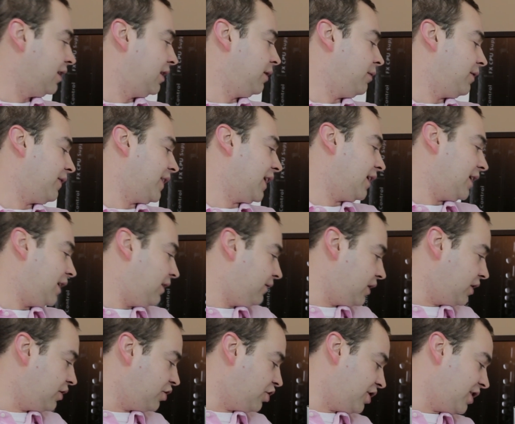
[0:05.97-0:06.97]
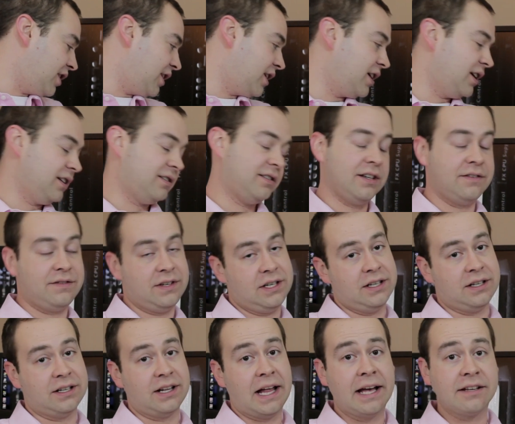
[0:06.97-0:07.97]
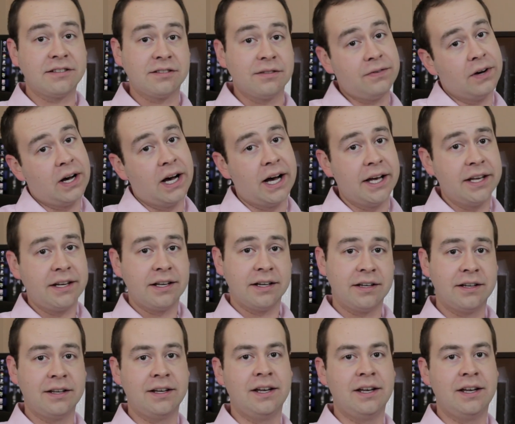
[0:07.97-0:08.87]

we've got an EVGA 780 classified.